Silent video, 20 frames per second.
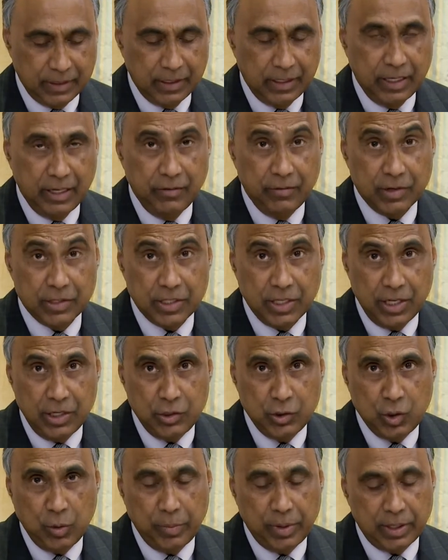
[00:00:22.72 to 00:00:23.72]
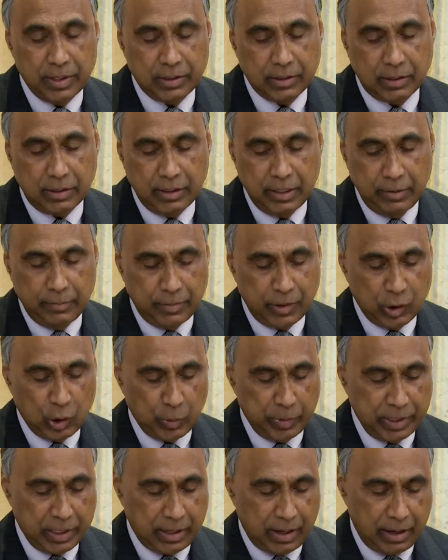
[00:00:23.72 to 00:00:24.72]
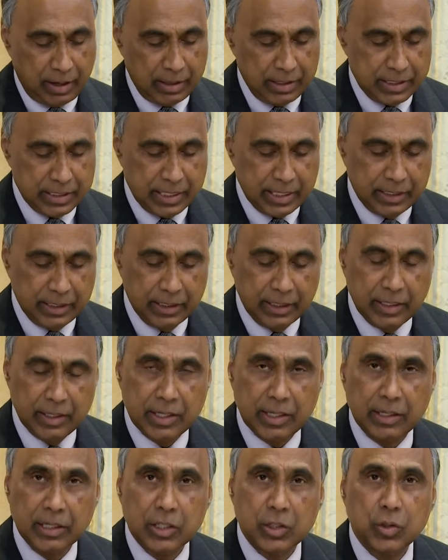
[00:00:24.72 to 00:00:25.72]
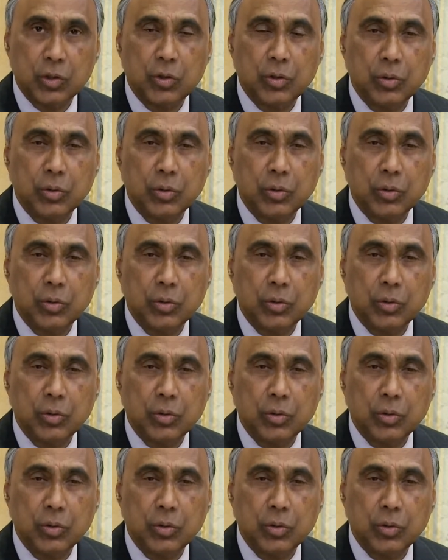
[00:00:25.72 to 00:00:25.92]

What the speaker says: He was instrumental in Montgomery College getting a nearly